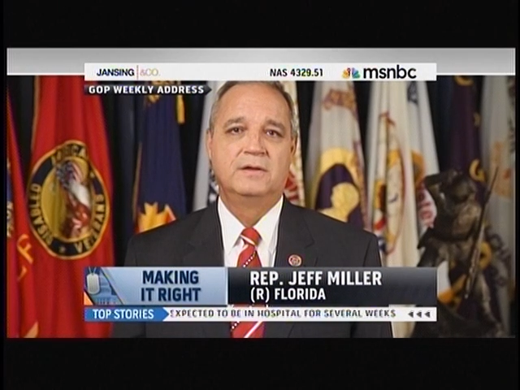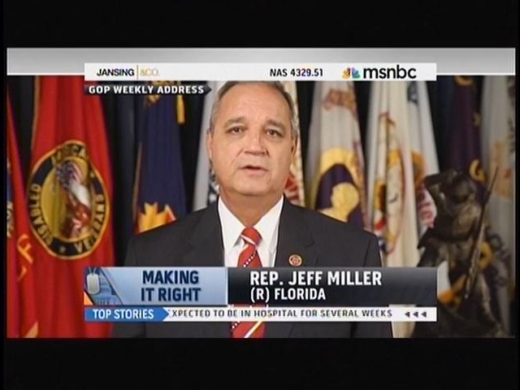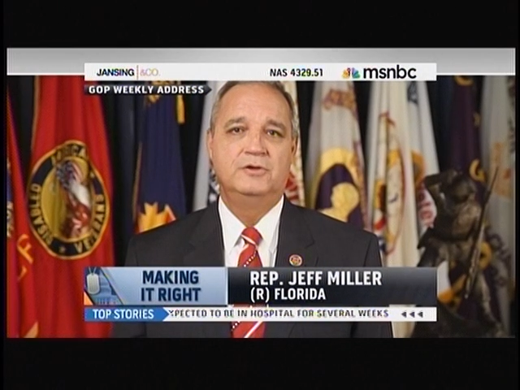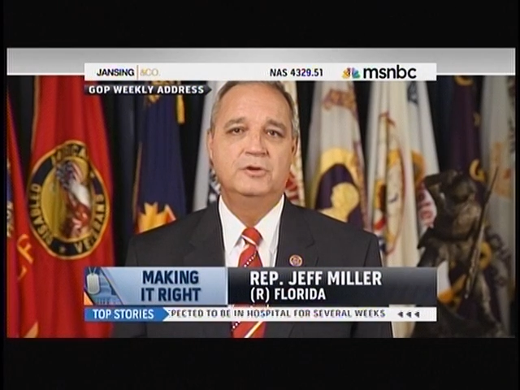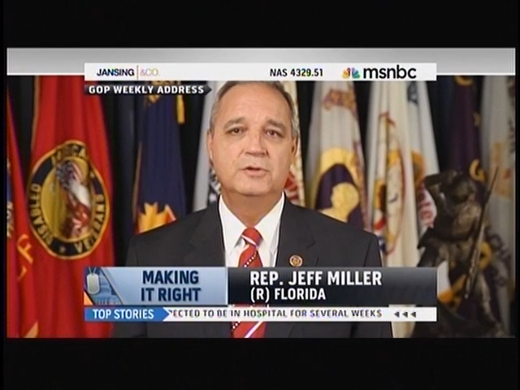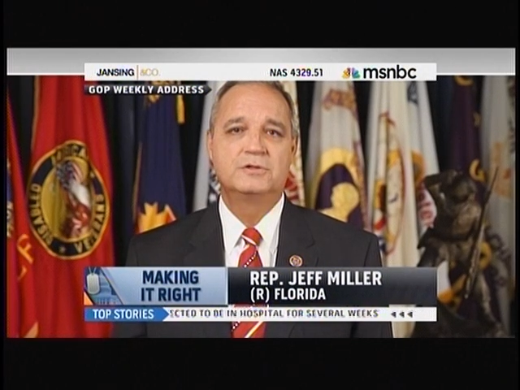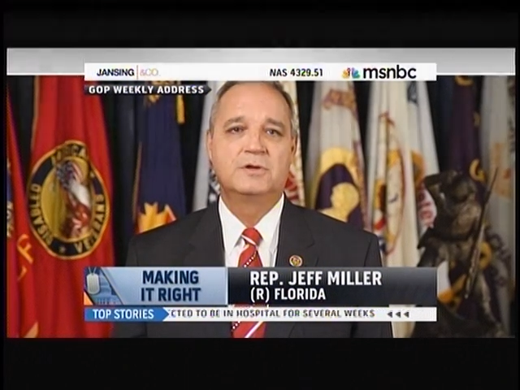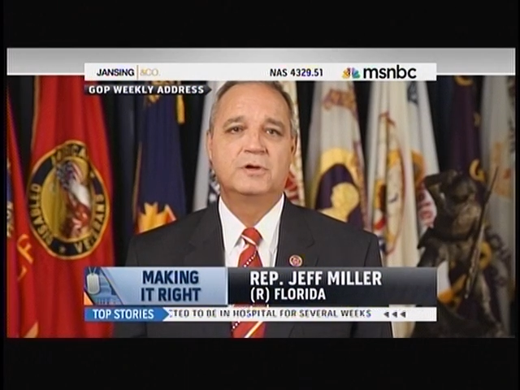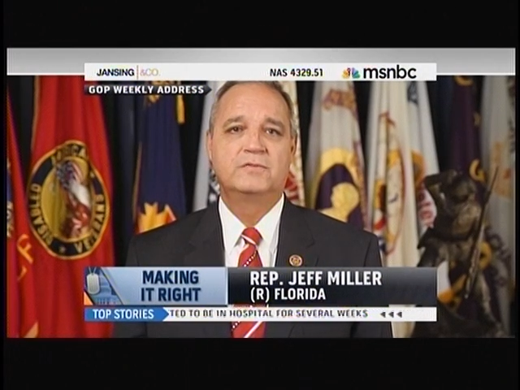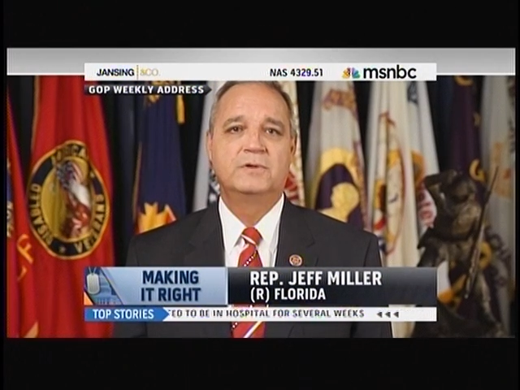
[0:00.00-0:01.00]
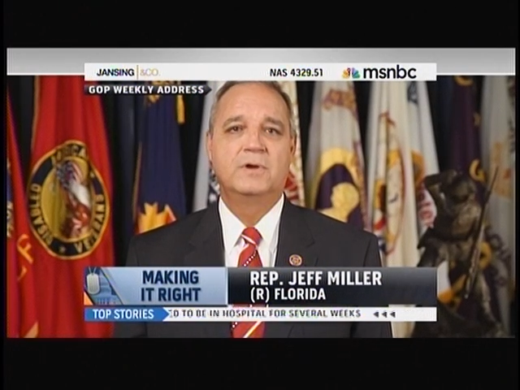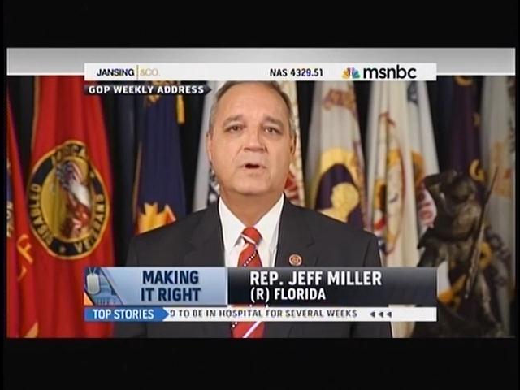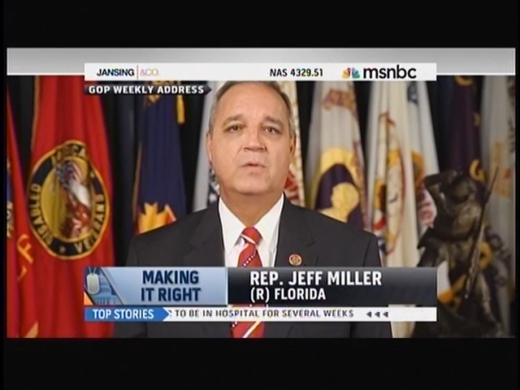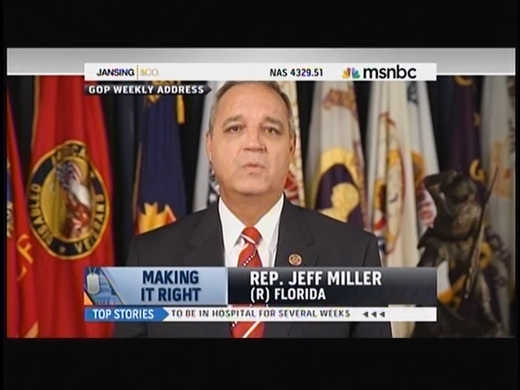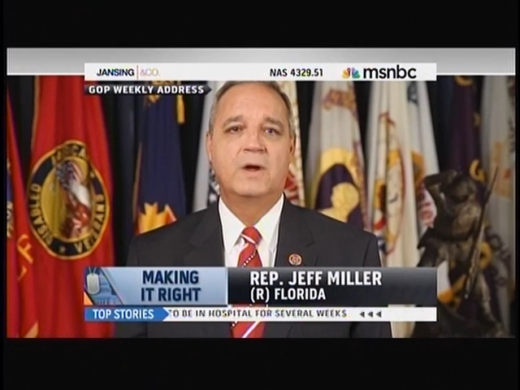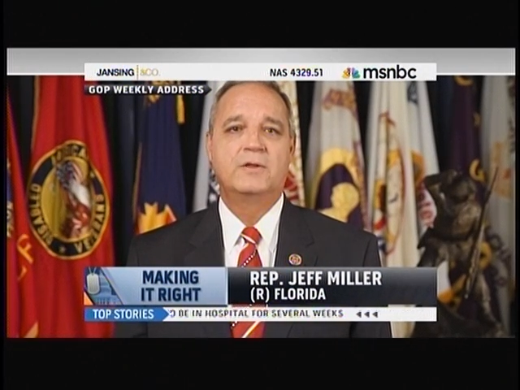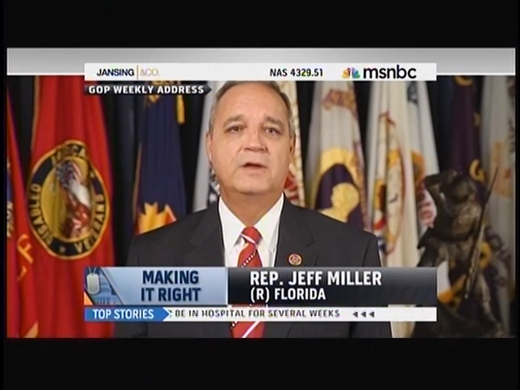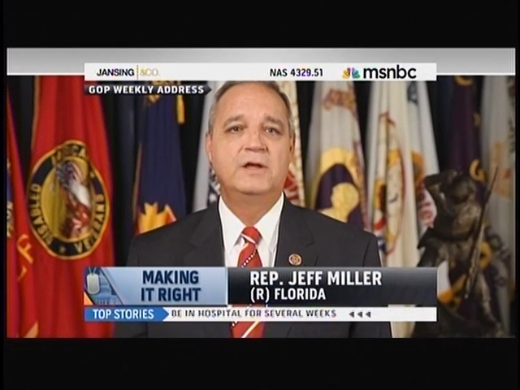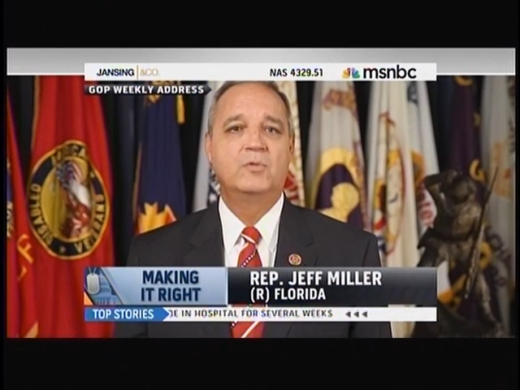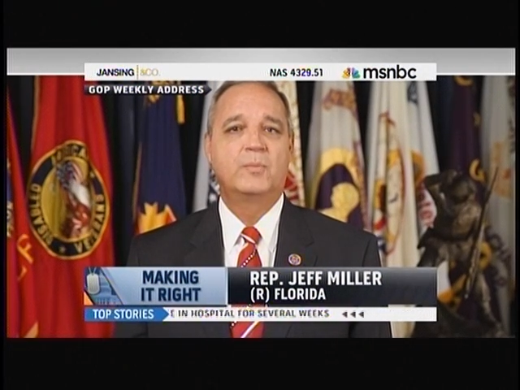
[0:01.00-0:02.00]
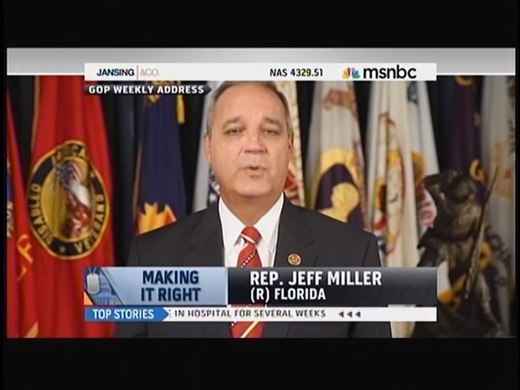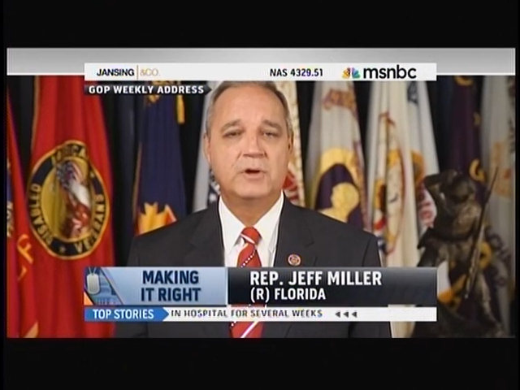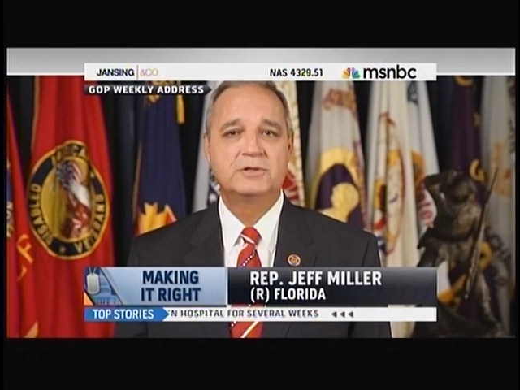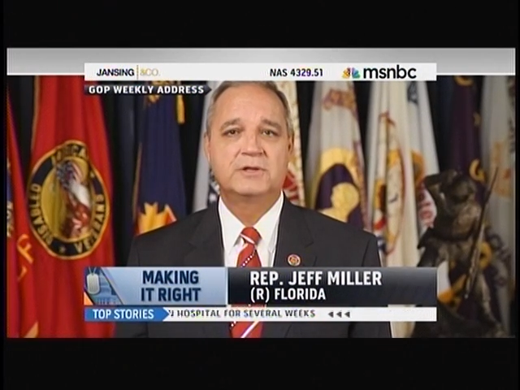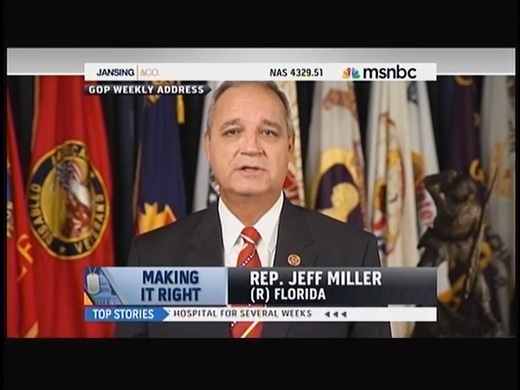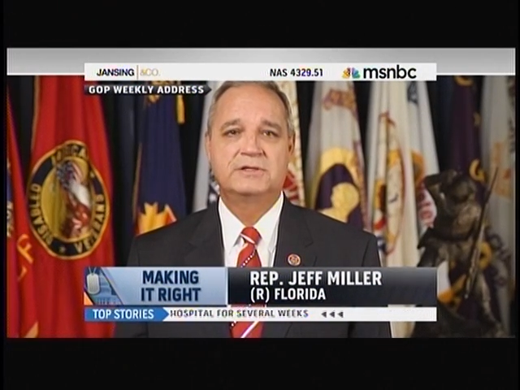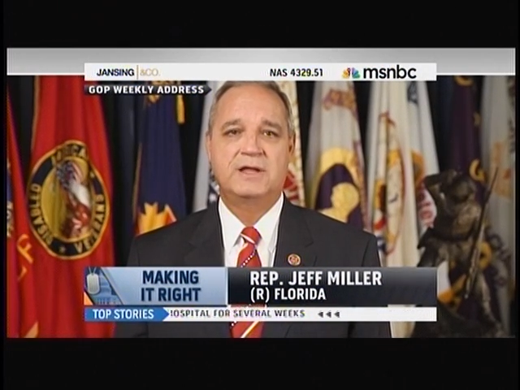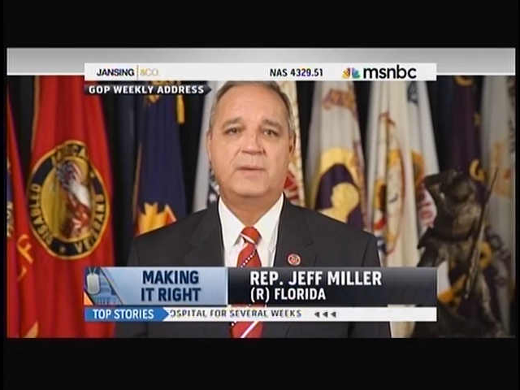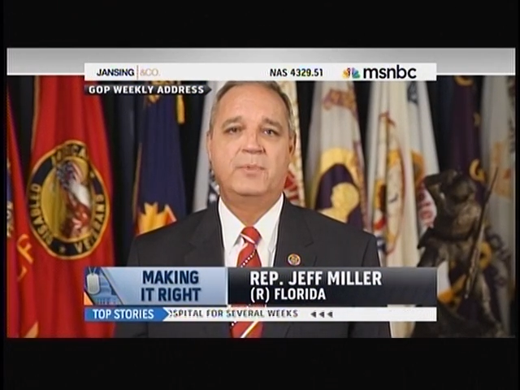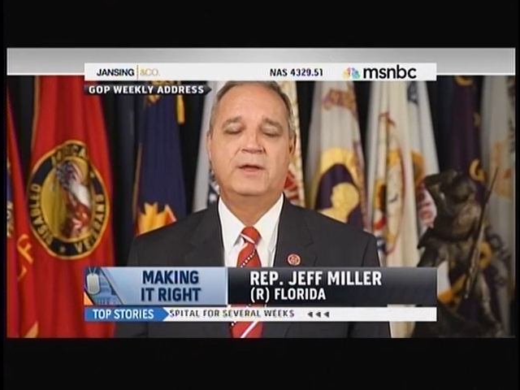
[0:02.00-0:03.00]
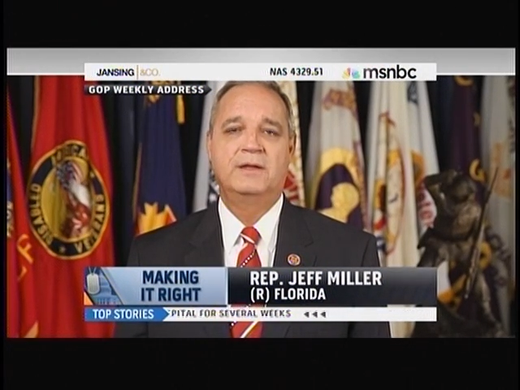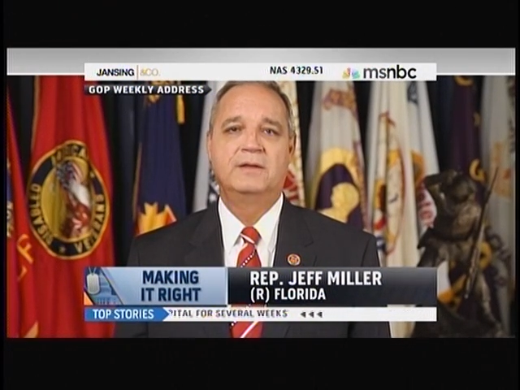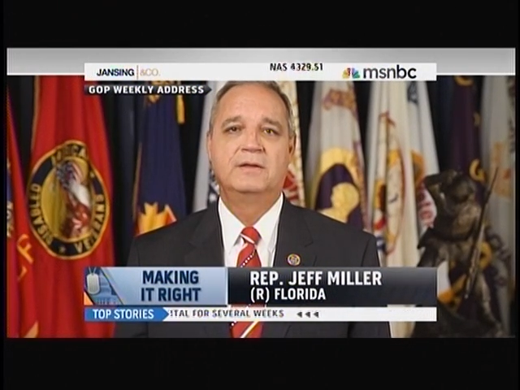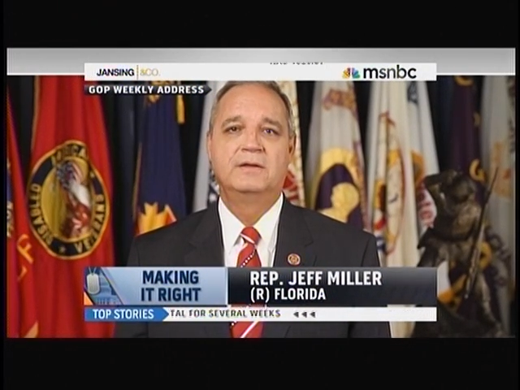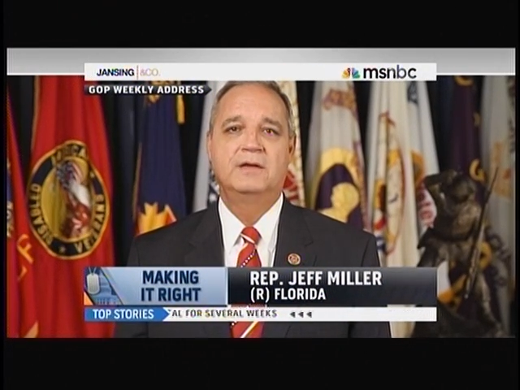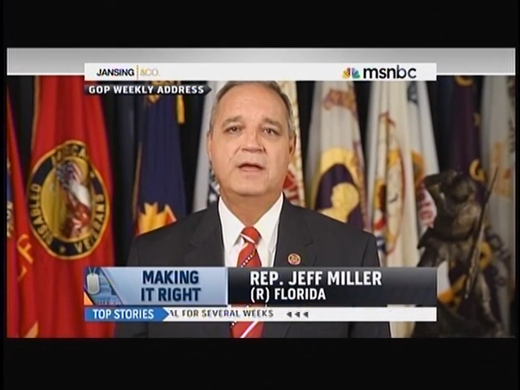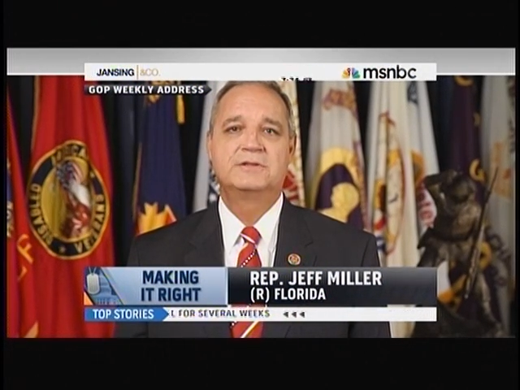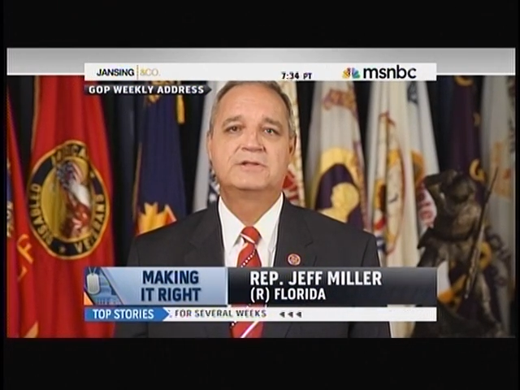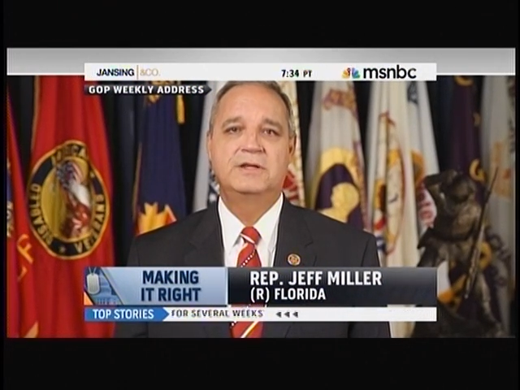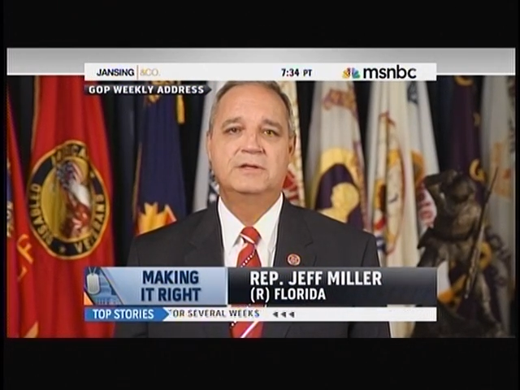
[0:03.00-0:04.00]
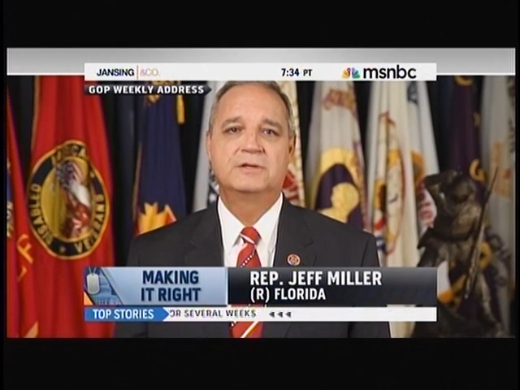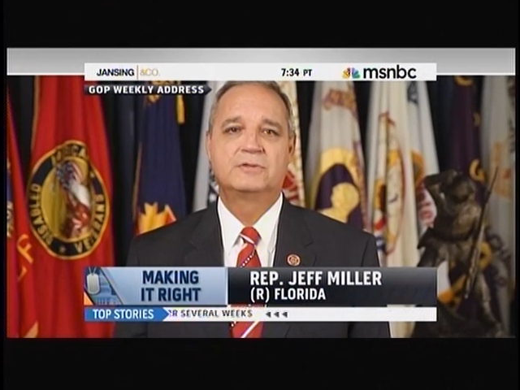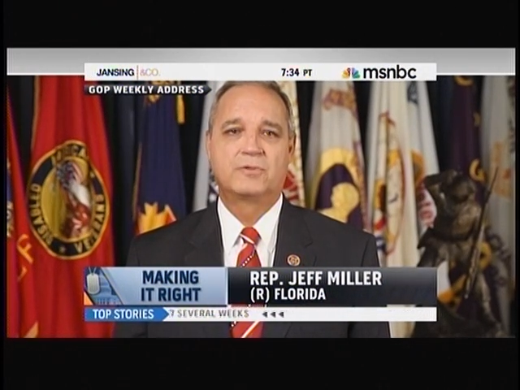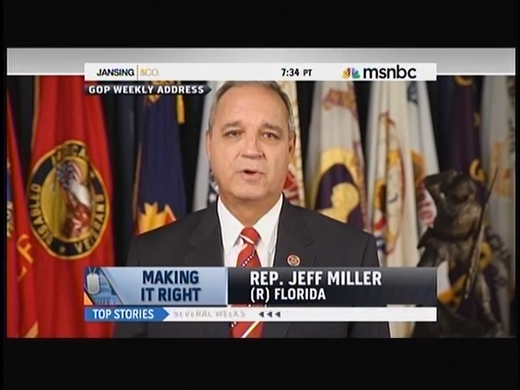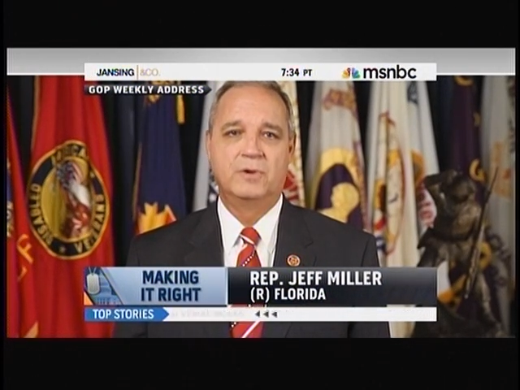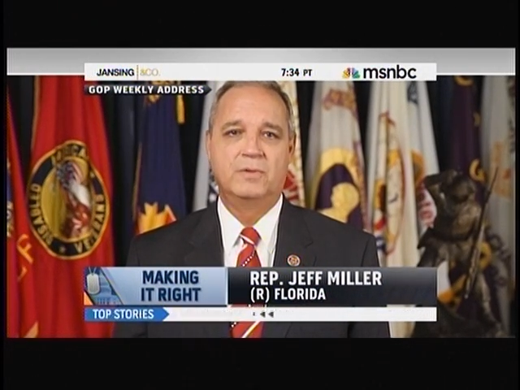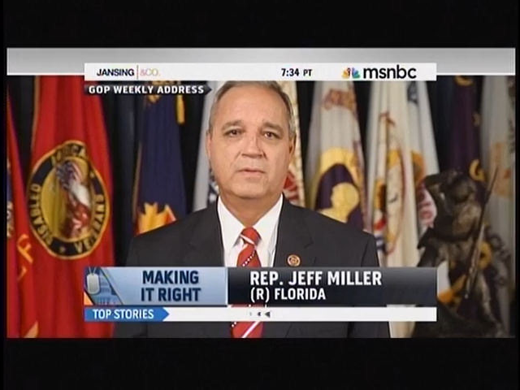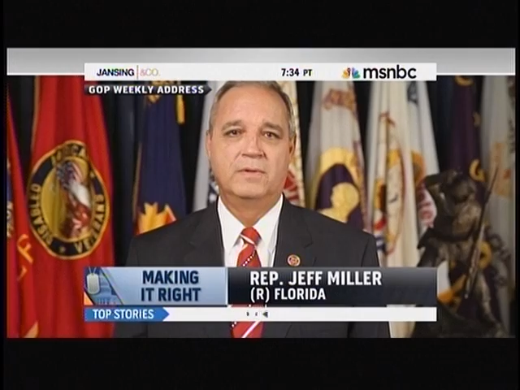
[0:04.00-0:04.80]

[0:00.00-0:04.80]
You deserve to know whether he will personally step in and see this through.